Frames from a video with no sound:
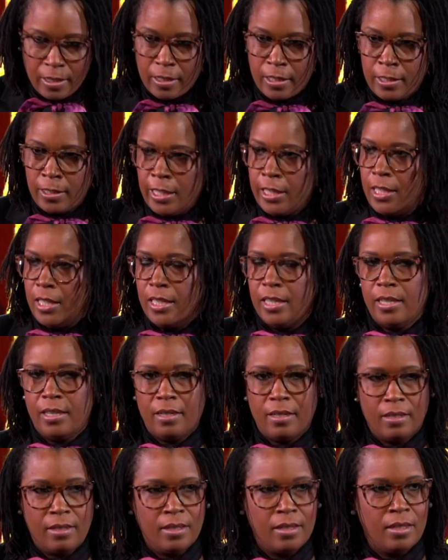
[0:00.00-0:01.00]
Clearly,
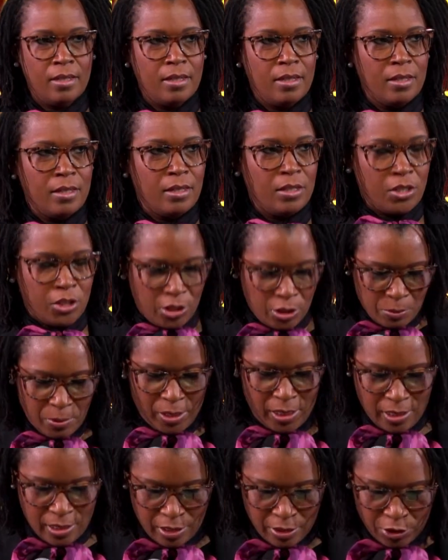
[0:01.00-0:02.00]
she
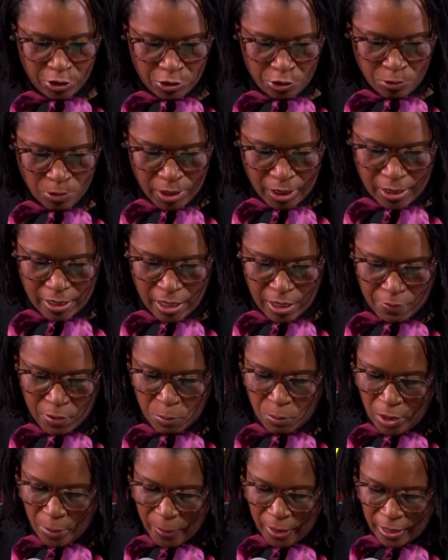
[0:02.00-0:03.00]
was an extraordinary
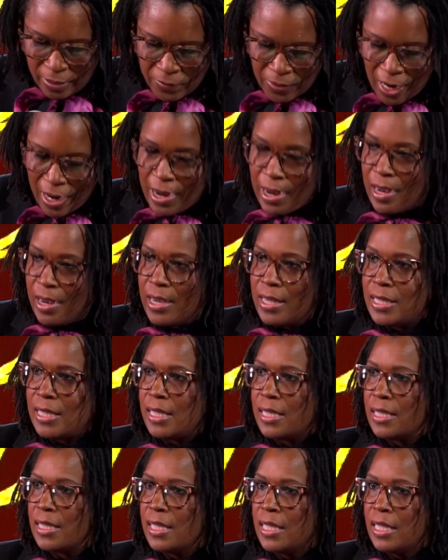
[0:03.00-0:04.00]
woman of God
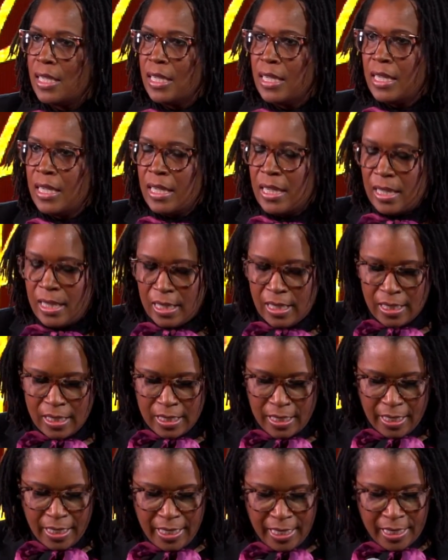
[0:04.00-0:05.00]

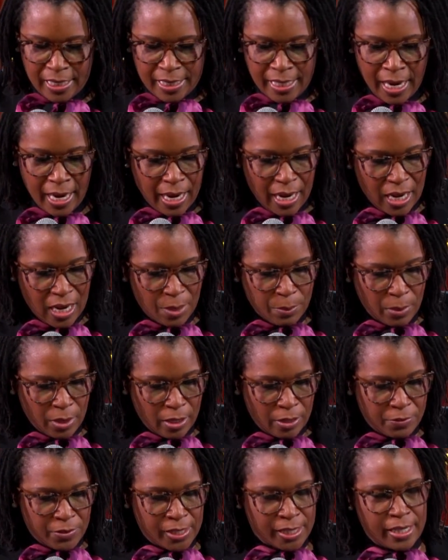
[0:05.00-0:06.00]
in a time
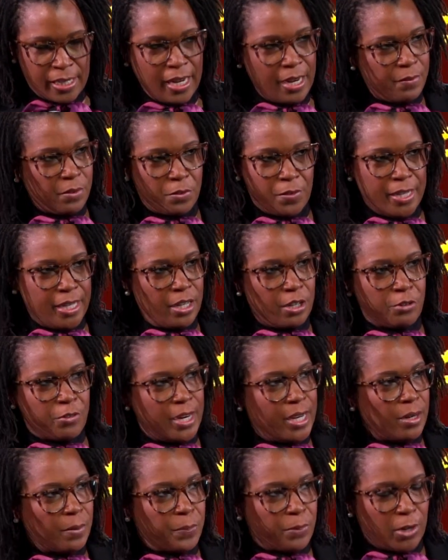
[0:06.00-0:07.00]
of slavery and
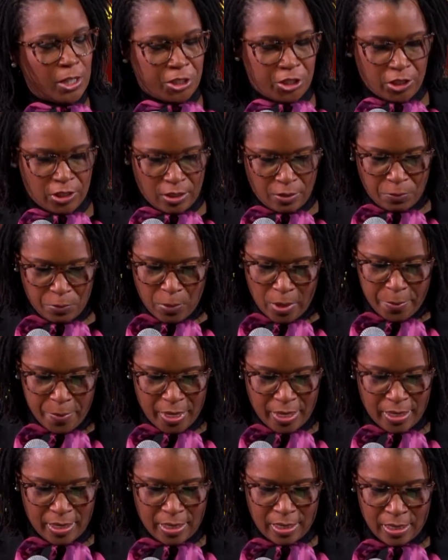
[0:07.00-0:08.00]
great oppression of
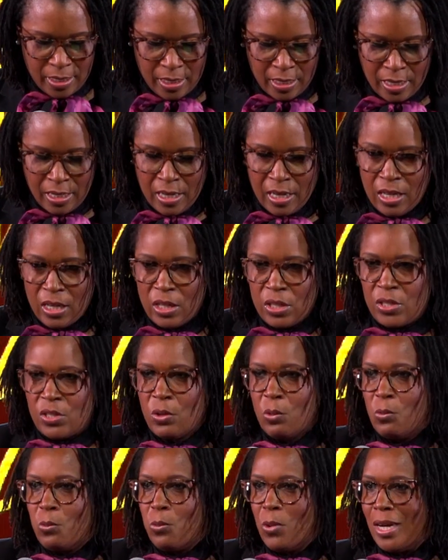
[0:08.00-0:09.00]
women.
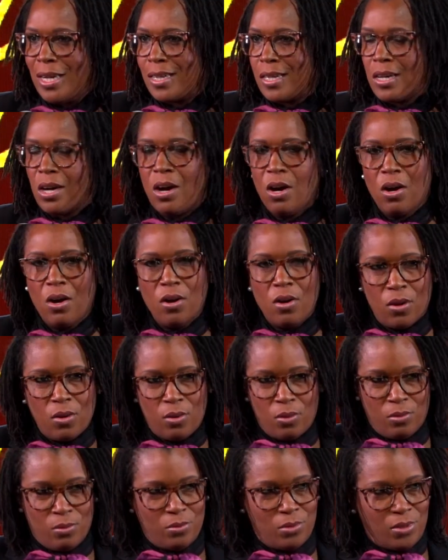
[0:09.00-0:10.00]
So what
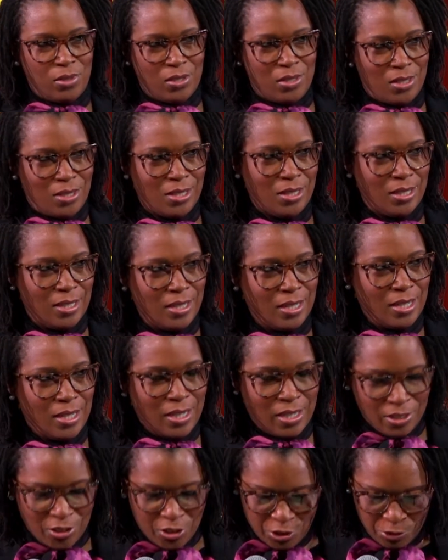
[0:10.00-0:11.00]
caused
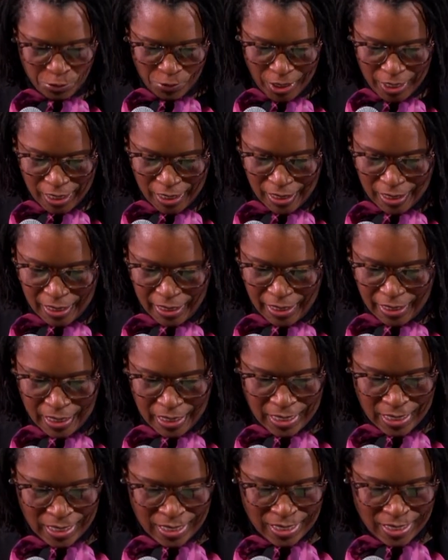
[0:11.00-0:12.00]
Jarena
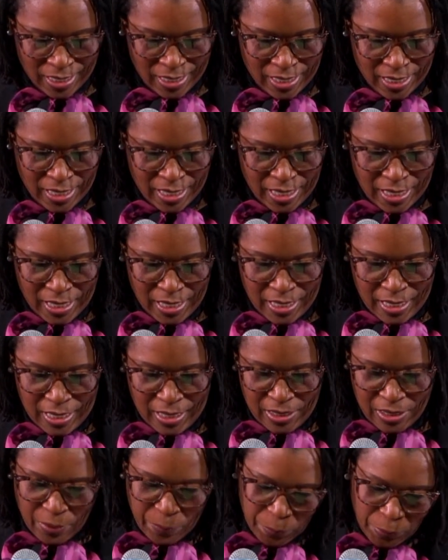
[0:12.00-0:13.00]
Lee
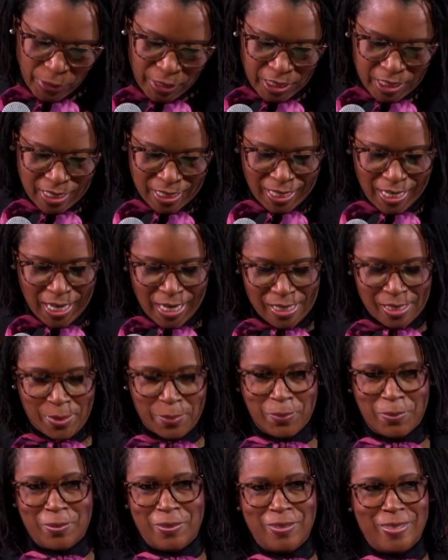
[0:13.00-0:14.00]
to preach the
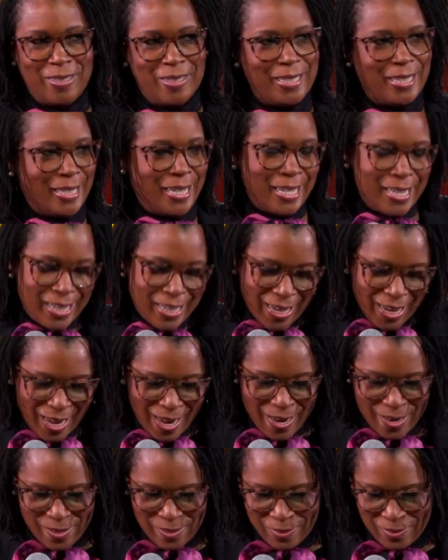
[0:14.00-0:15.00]
gospel
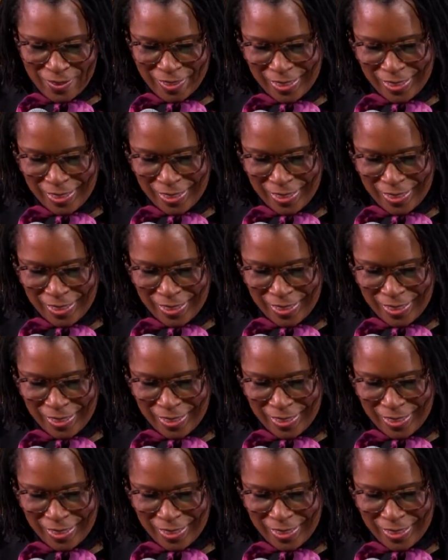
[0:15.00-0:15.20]
anyhow?